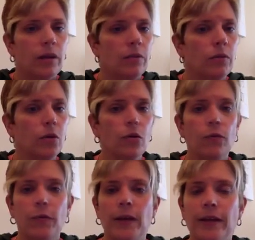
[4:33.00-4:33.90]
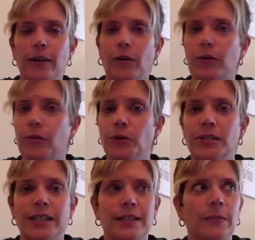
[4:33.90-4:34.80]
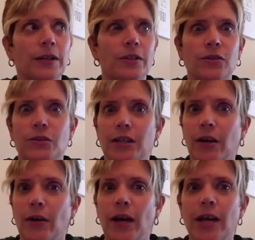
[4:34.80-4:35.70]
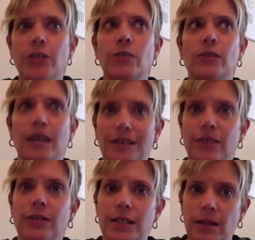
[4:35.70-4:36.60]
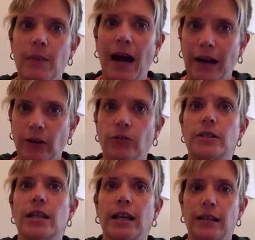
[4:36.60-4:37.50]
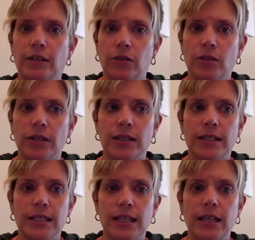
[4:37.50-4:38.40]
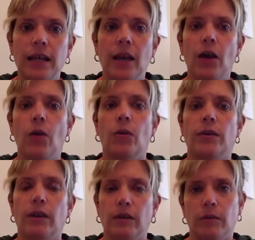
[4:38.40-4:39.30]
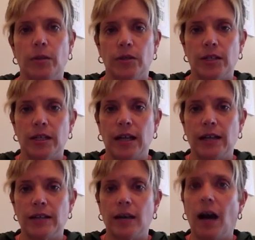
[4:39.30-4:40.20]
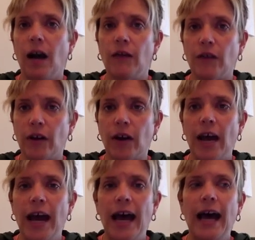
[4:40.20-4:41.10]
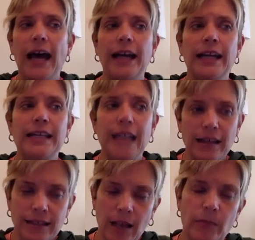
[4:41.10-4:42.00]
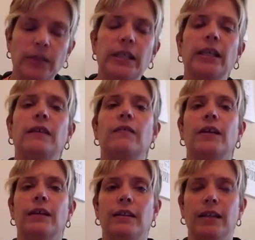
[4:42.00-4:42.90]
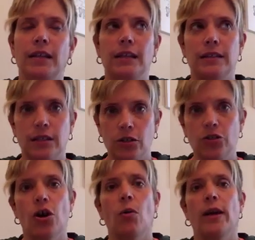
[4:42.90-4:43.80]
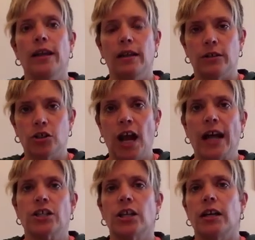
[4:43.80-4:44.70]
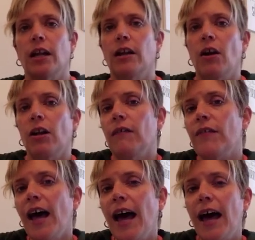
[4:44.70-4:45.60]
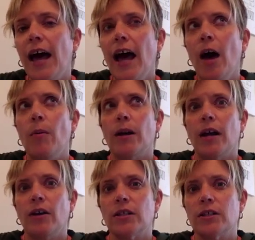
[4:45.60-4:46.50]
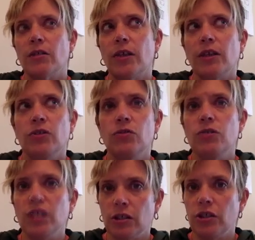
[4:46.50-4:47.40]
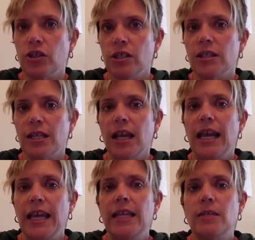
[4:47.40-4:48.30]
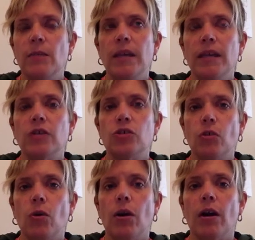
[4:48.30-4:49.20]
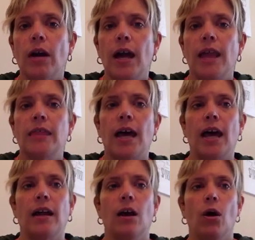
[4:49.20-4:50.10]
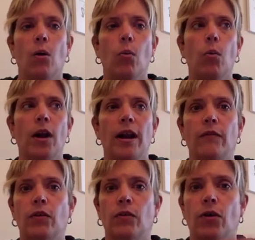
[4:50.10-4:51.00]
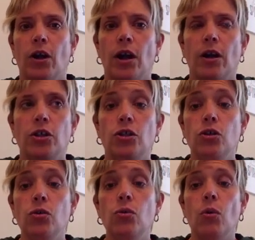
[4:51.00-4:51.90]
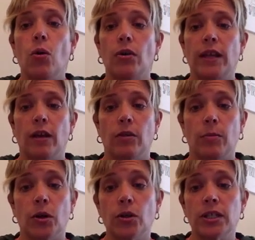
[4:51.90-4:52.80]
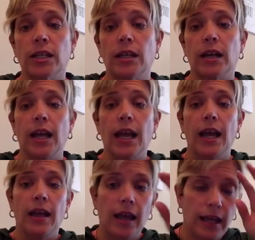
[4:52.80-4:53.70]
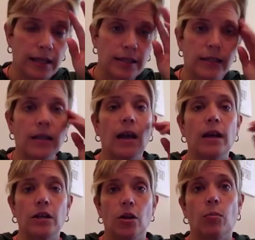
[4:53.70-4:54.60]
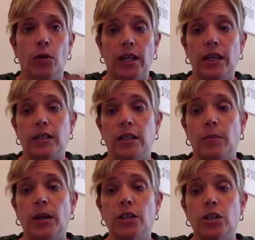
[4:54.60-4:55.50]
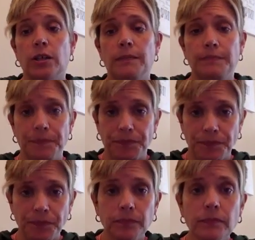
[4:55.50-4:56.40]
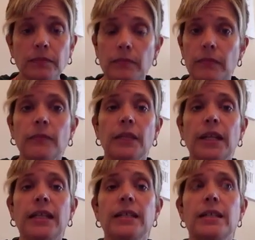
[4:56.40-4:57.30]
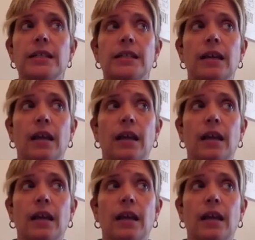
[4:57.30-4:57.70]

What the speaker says: Move through 6 months or so that you can see patterns and you can see what the other person has to offer. And yes, I believe in instant knowing and attraction and all of that, but I also think due diligence is making sure that whatever you or the other person is bringing to the picture is